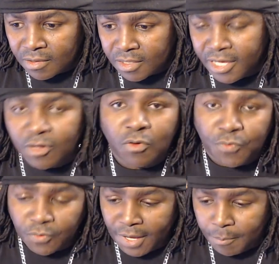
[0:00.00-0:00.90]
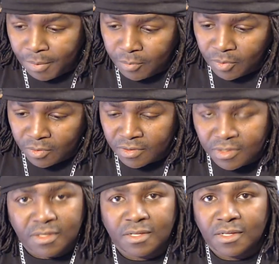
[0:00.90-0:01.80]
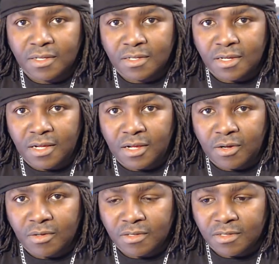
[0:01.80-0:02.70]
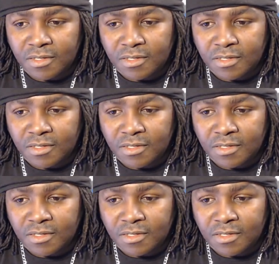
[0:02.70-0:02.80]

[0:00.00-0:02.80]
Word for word: kill for that bubble, you know,